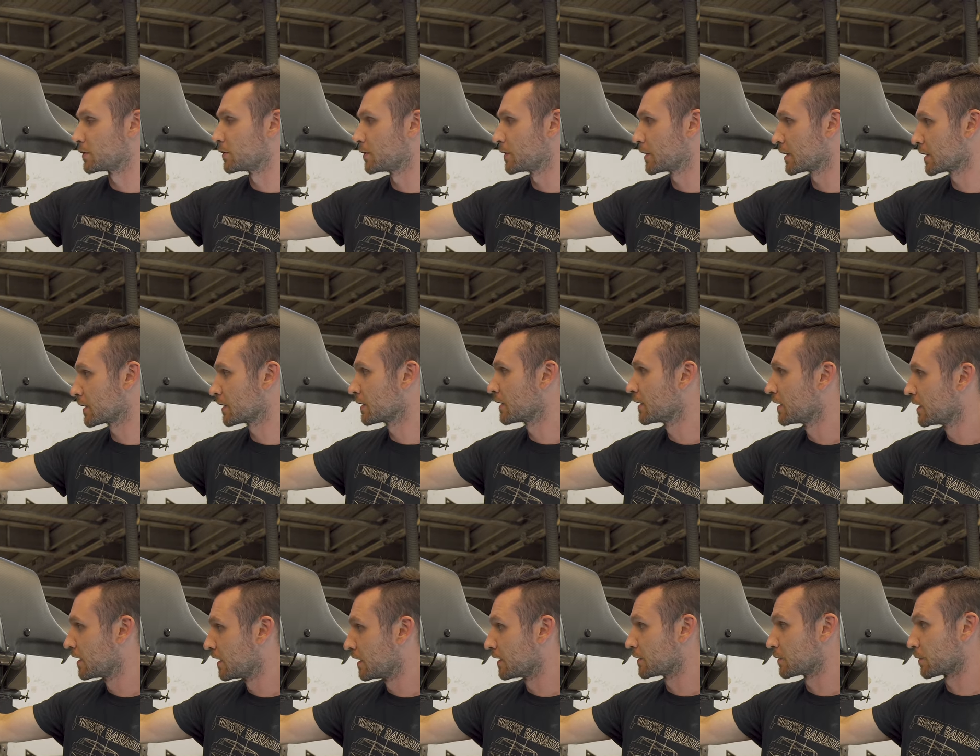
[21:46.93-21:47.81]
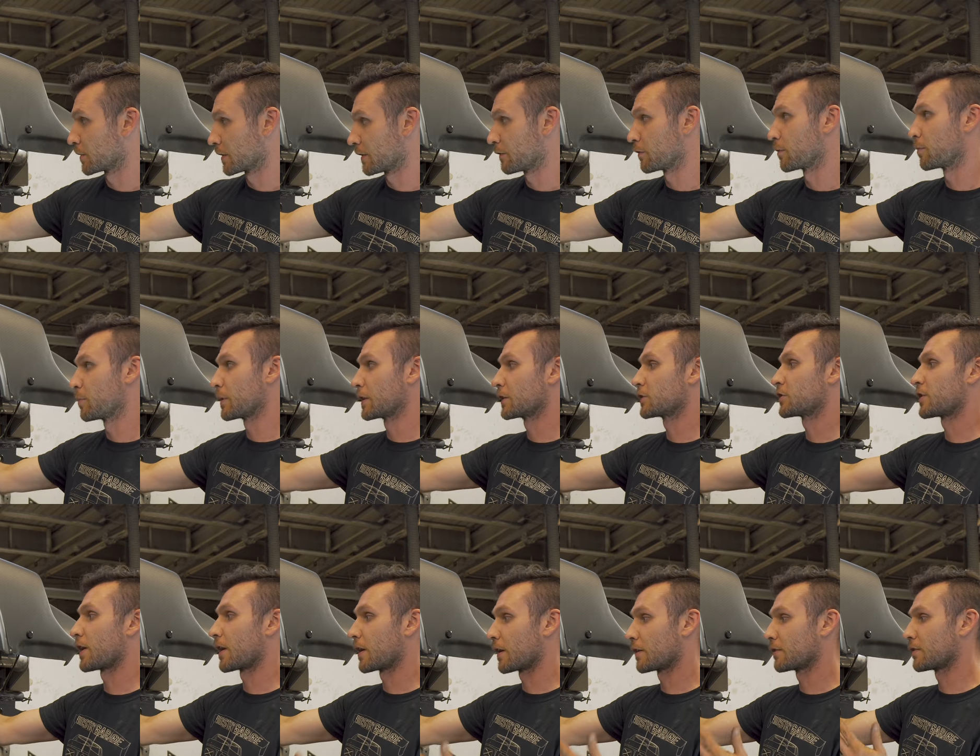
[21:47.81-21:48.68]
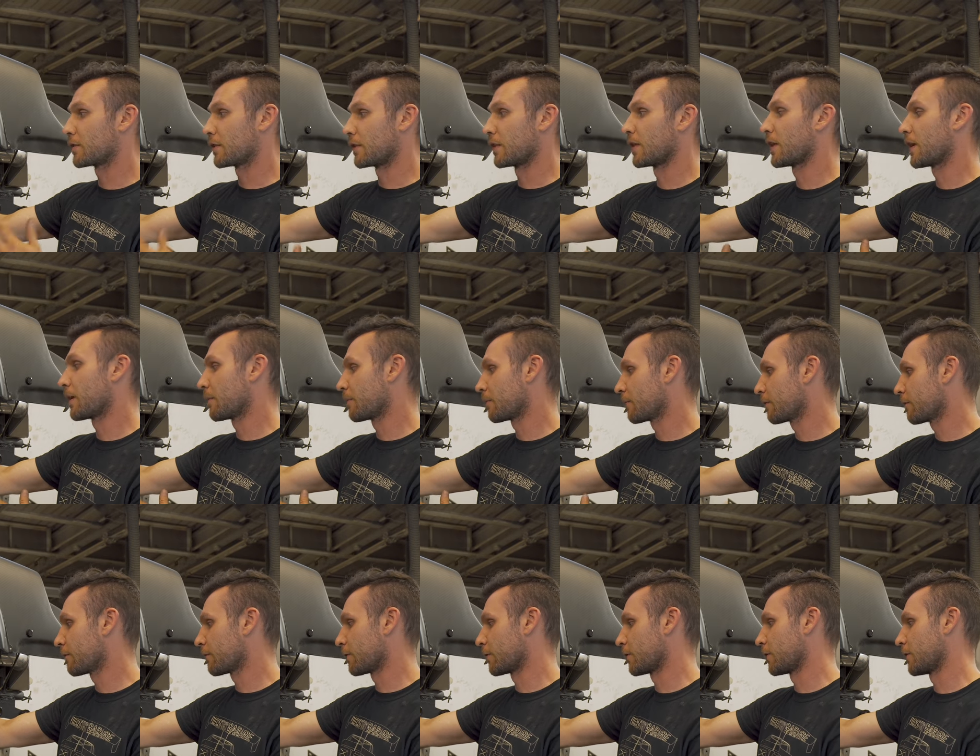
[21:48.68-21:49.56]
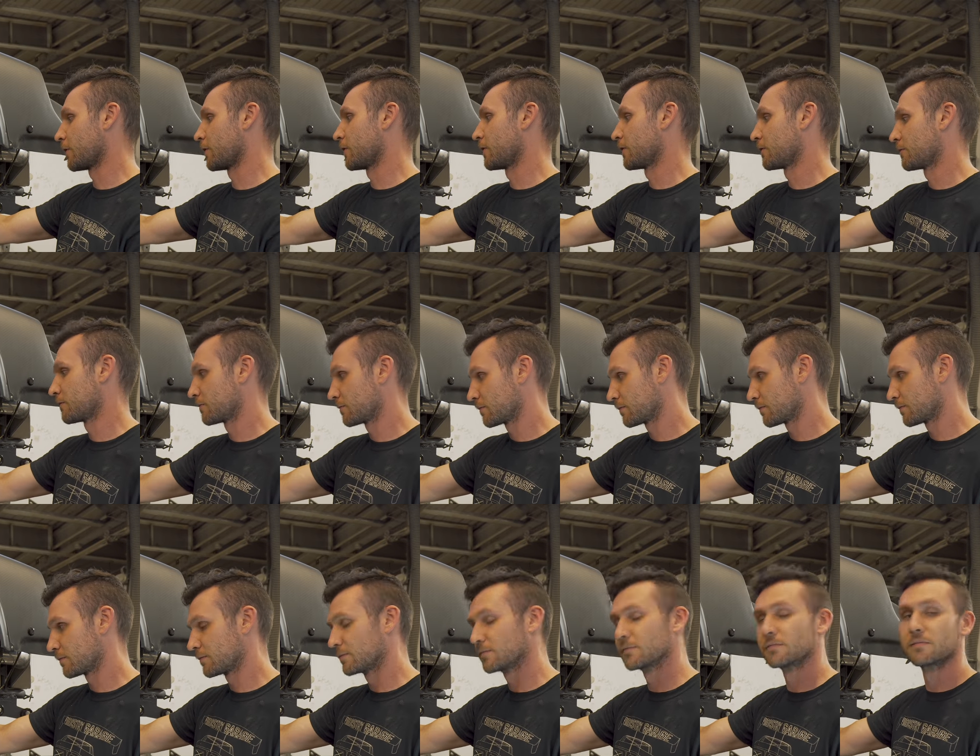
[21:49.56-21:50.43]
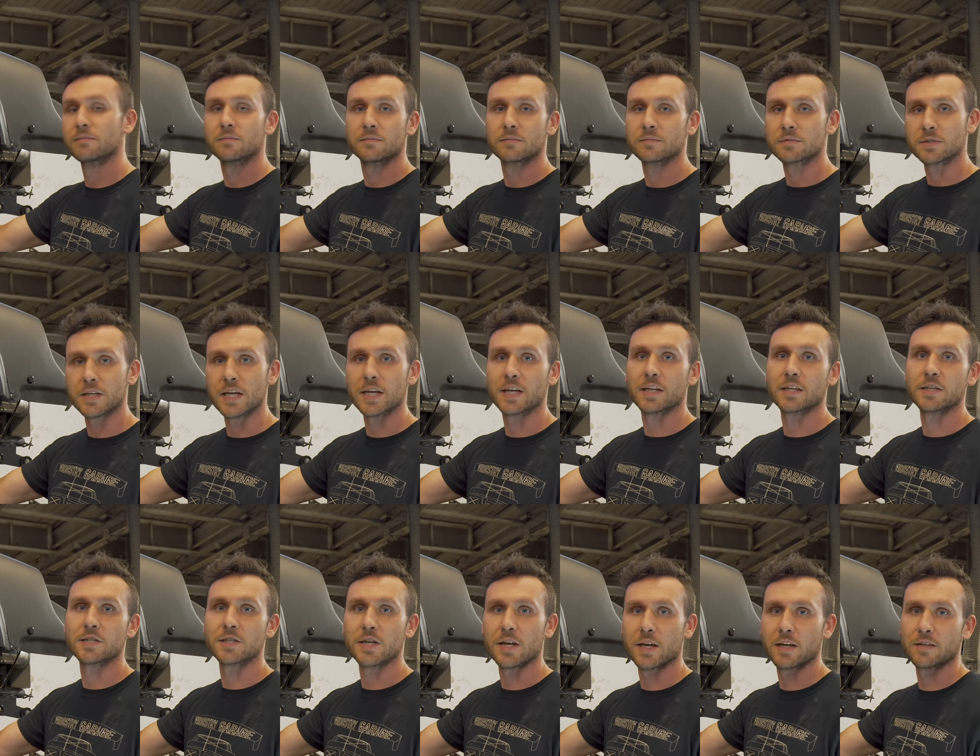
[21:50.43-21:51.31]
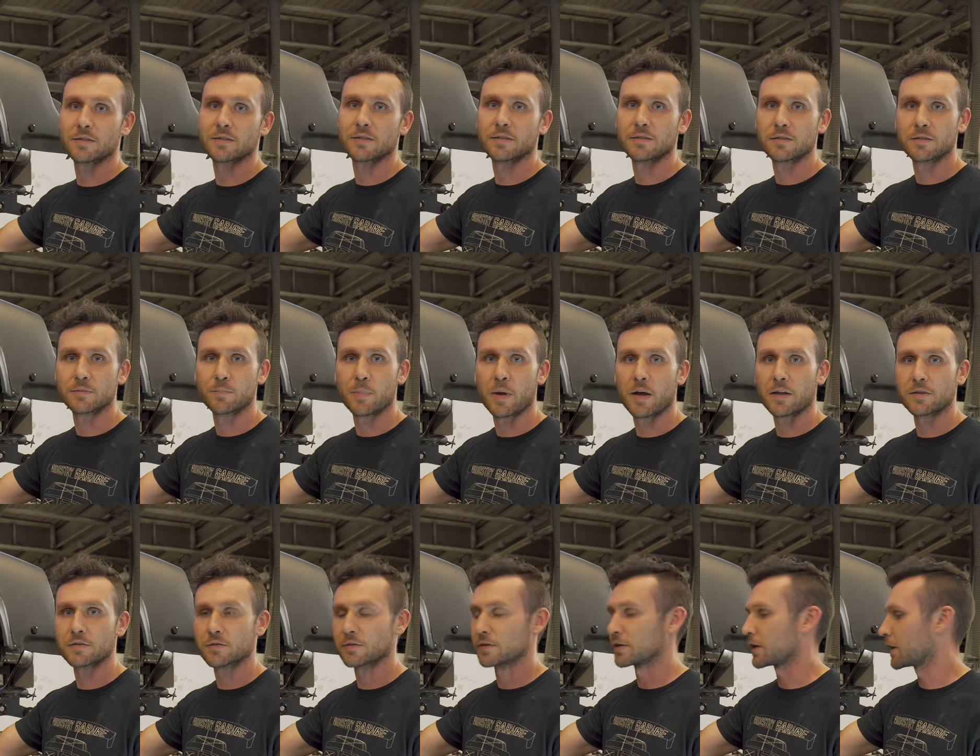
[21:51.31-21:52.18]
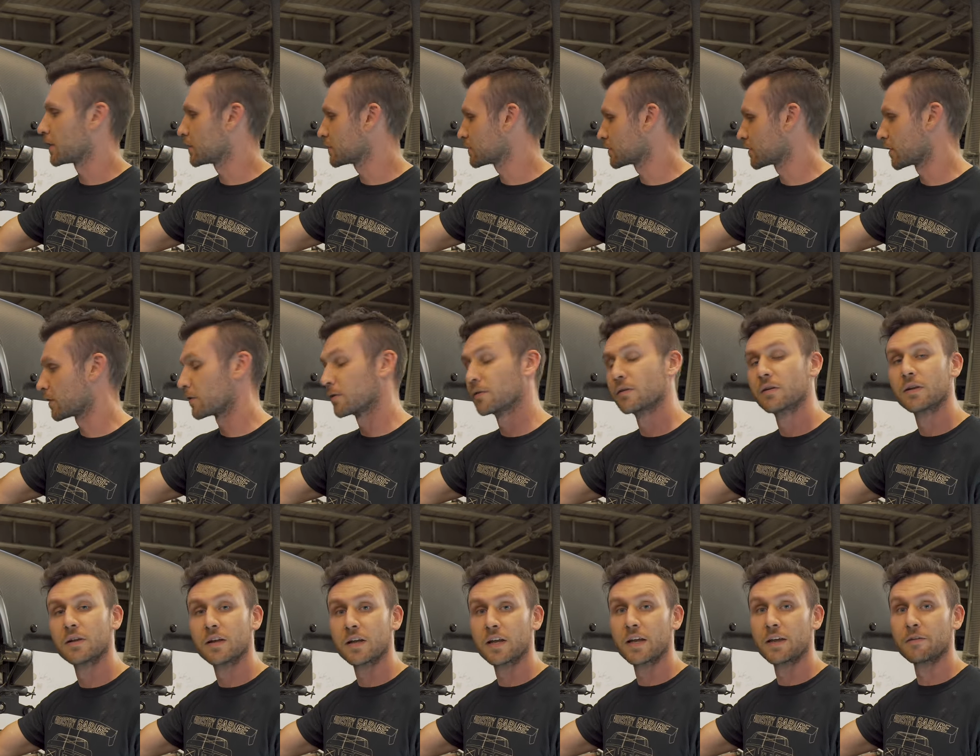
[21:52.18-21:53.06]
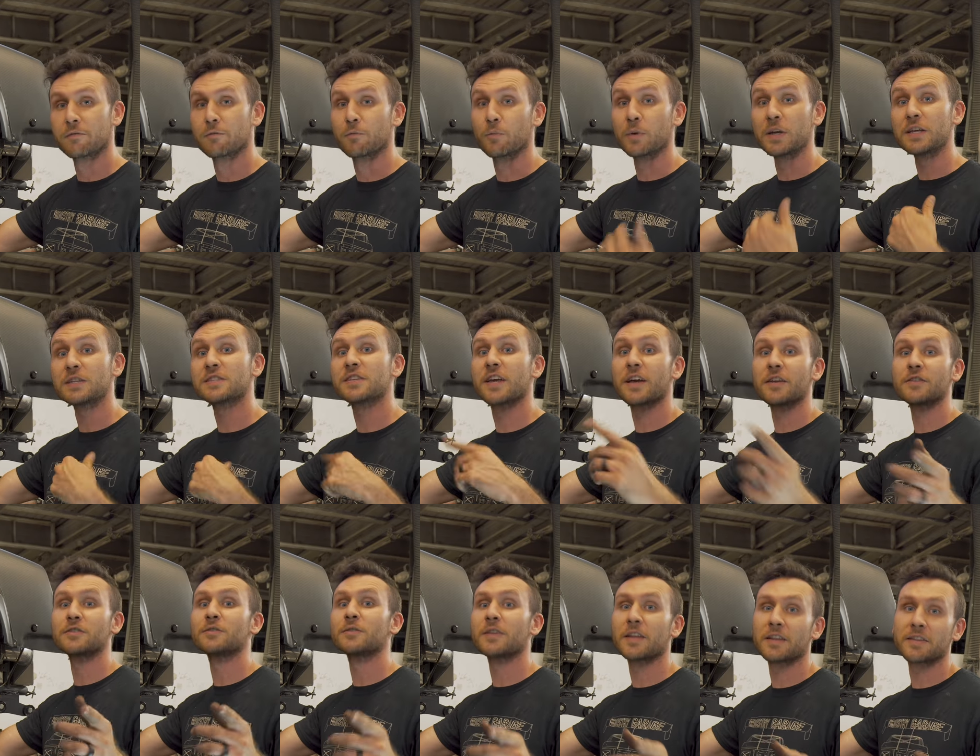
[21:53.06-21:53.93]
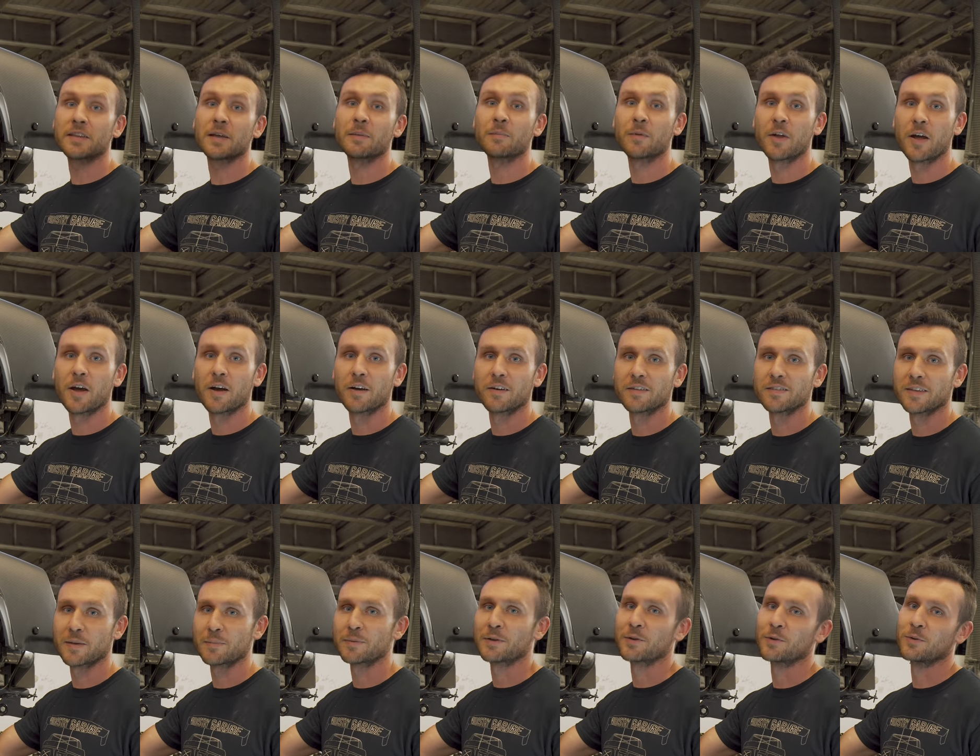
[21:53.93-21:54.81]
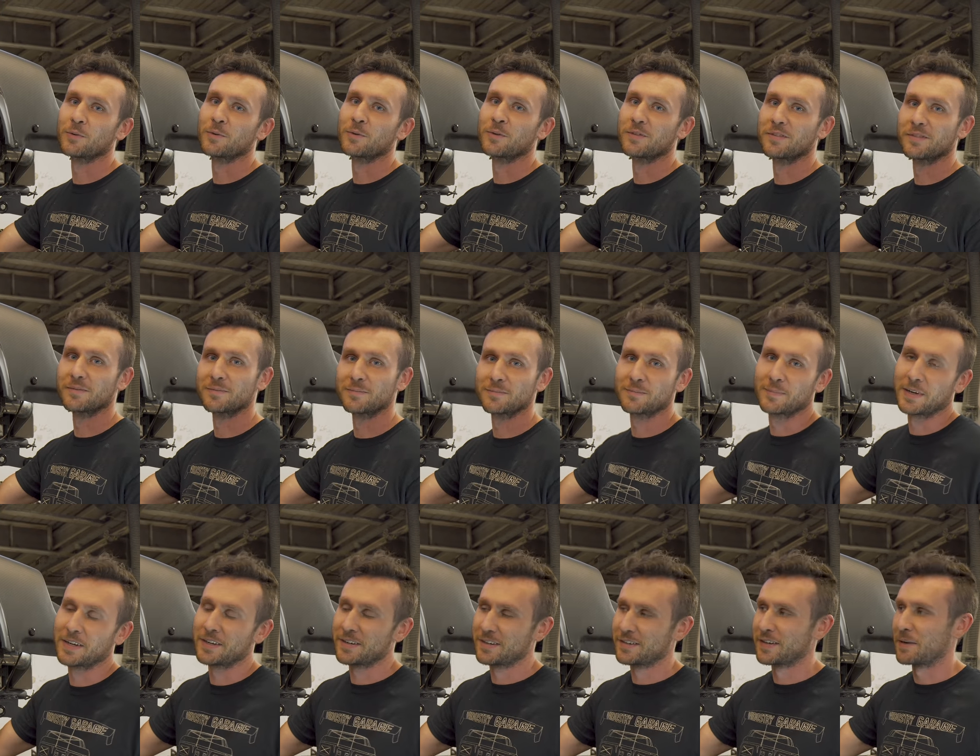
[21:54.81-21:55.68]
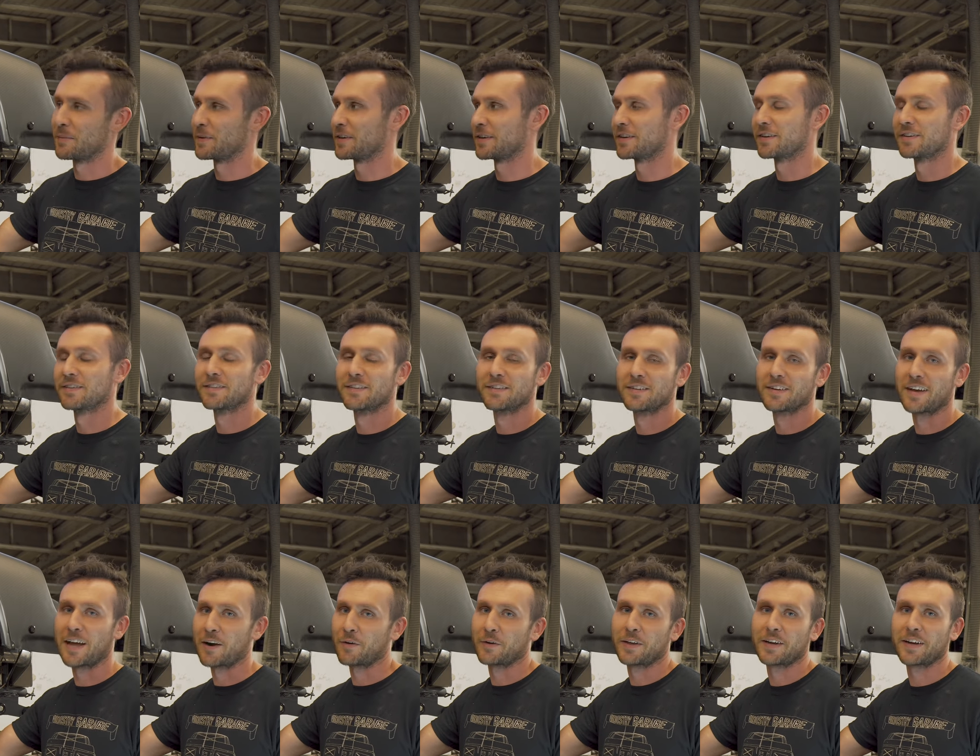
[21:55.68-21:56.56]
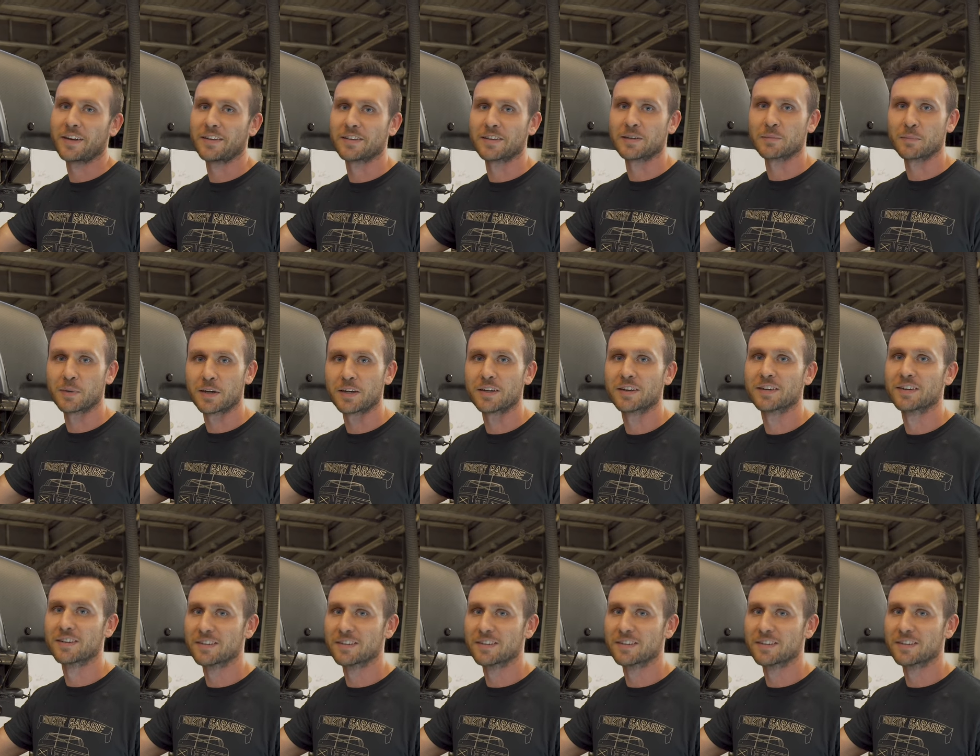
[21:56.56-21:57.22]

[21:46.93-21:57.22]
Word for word: Tuning. Just want to give a big shout out to them for taking a chance and sponsoring us. So if we send you, let them know. That'd be cool. Yeah. But, I mean, and I don't get anything, but